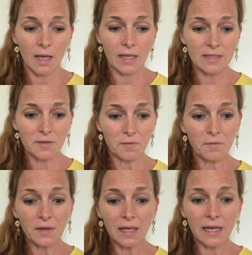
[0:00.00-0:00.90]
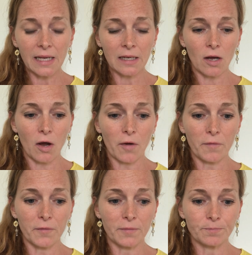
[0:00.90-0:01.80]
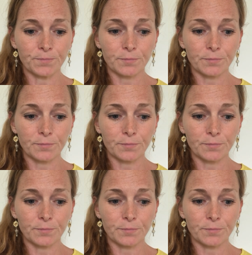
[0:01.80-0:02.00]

It's a feeling of